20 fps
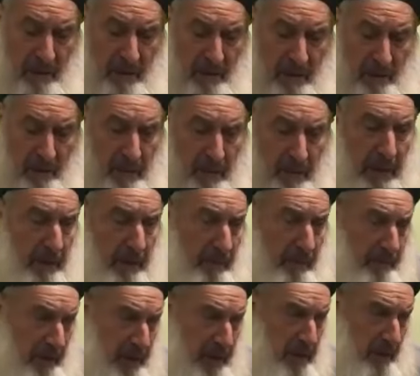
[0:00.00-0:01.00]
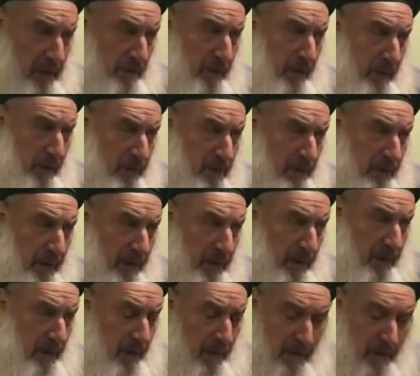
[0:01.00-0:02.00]
but we have faith because of
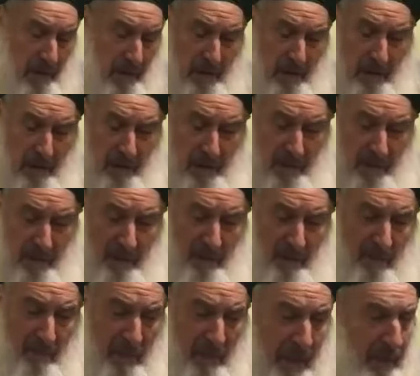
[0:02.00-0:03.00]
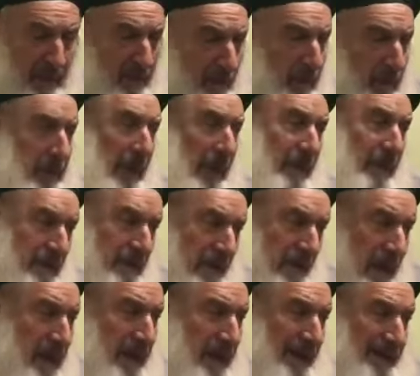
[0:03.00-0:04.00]
that. But we're not
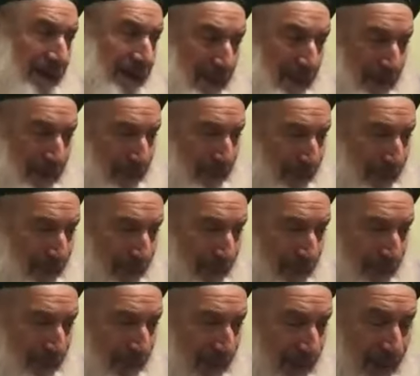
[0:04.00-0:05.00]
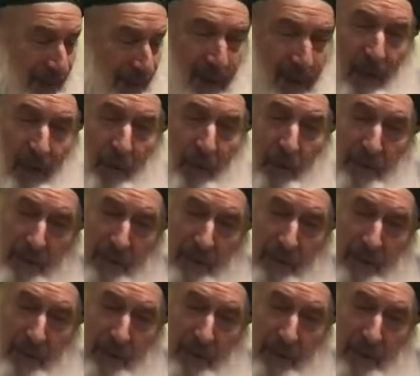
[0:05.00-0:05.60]
seeing it. We